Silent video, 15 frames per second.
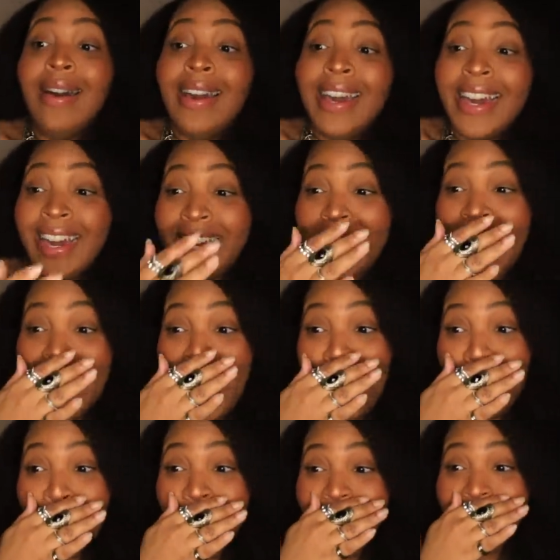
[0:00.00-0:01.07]
He got
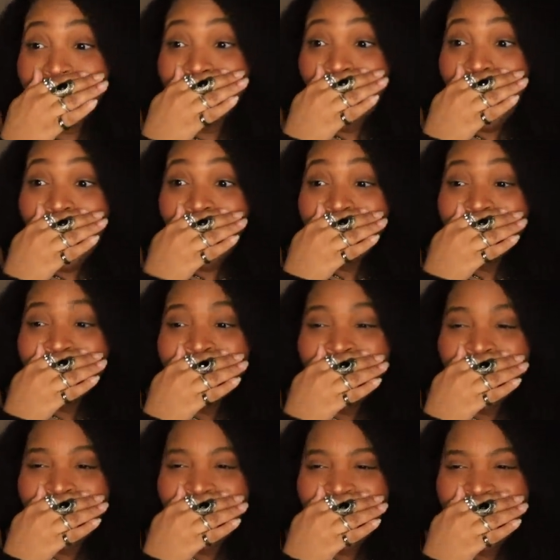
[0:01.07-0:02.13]
out with the gun.
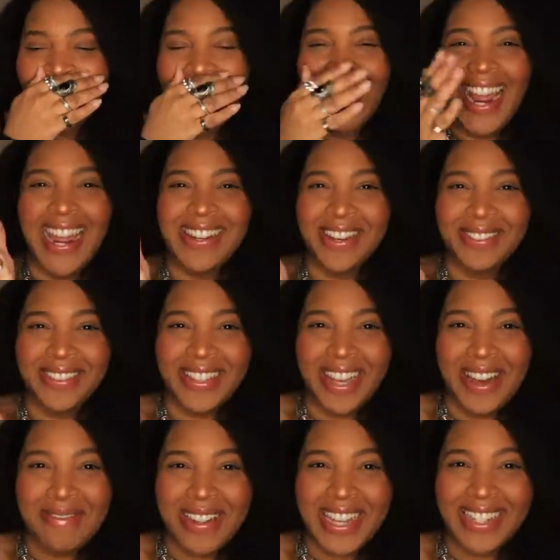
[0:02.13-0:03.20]
He ain't no
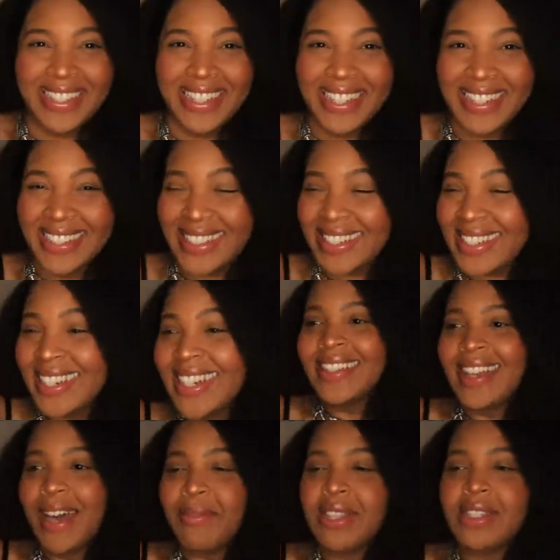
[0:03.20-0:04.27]
dummy, at least.
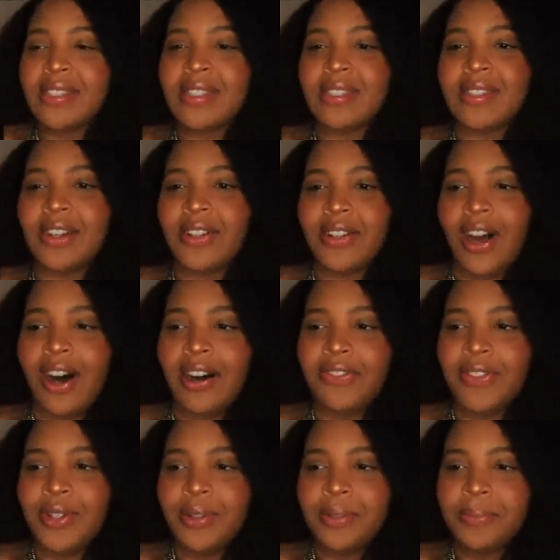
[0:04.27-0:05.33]
I mean, this could turn
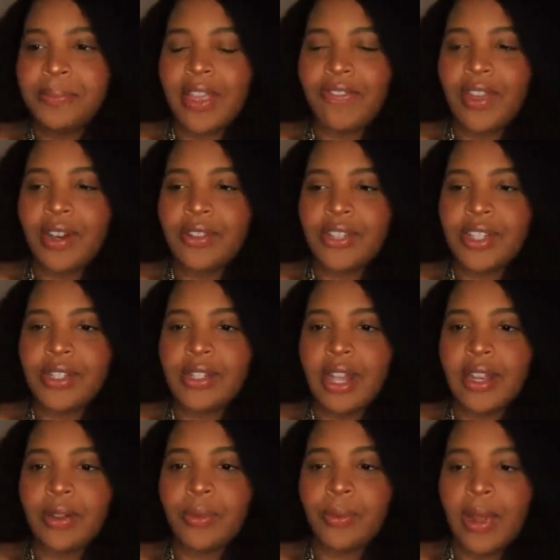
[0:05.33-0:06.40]
awful. If they're just
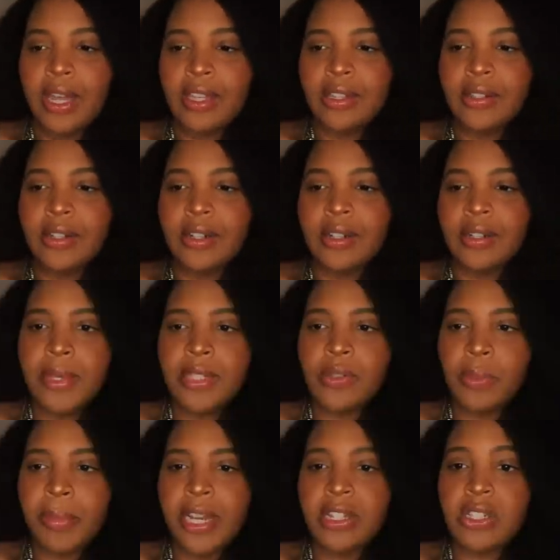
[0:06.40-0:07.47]
like regular
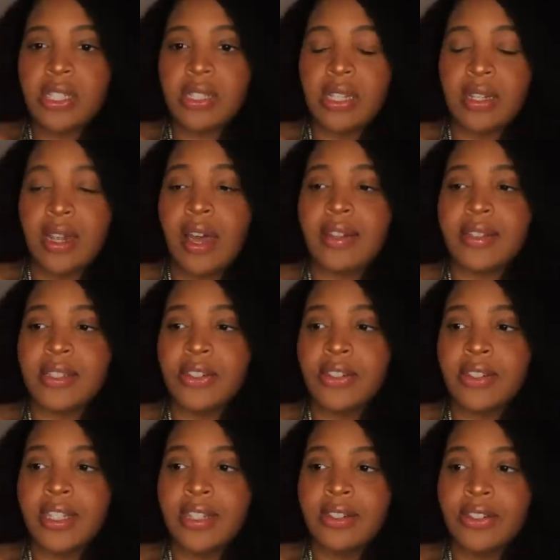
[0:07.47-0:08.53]
mental patients and not serial
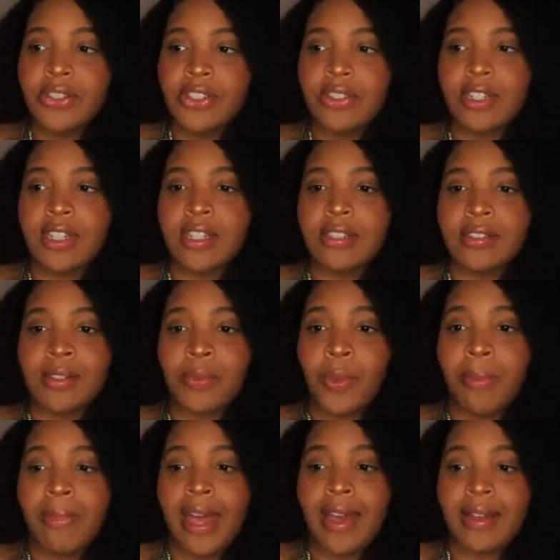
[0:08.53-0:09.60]
killers, you could kill
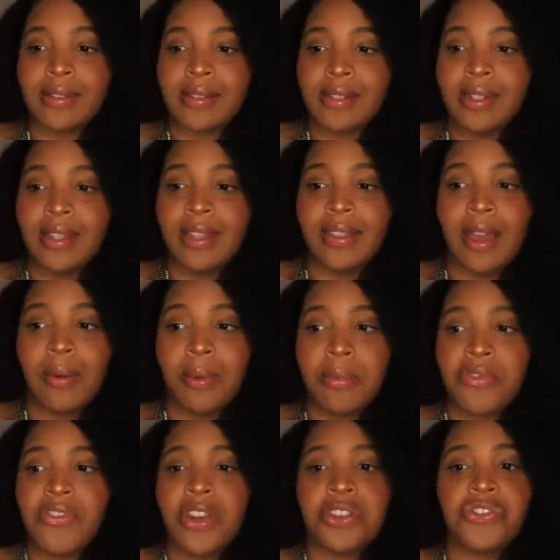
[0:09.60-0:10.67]
someone by accident and that would
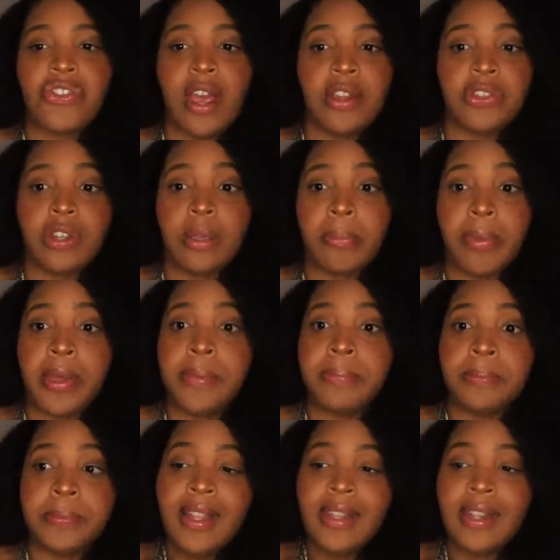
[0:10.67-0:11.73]
be very tragic. But
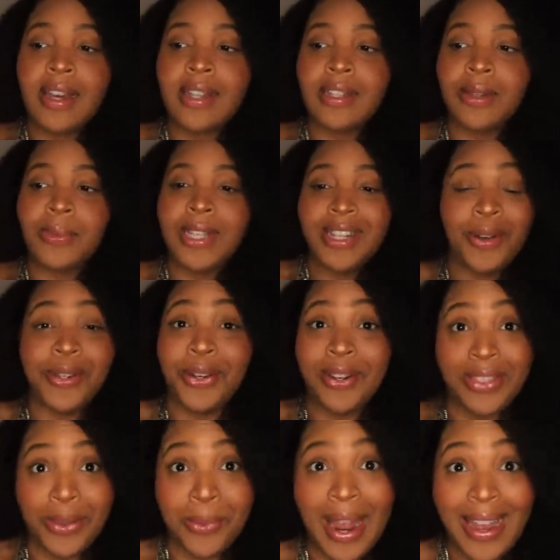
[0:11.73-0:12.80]
luckily, we know you're
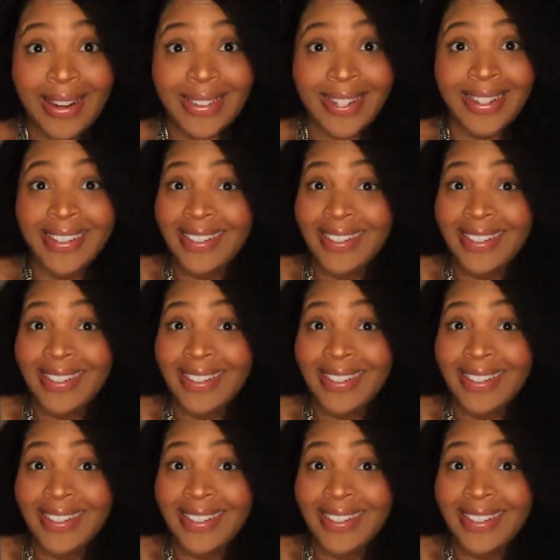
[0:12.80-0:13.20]
in the right.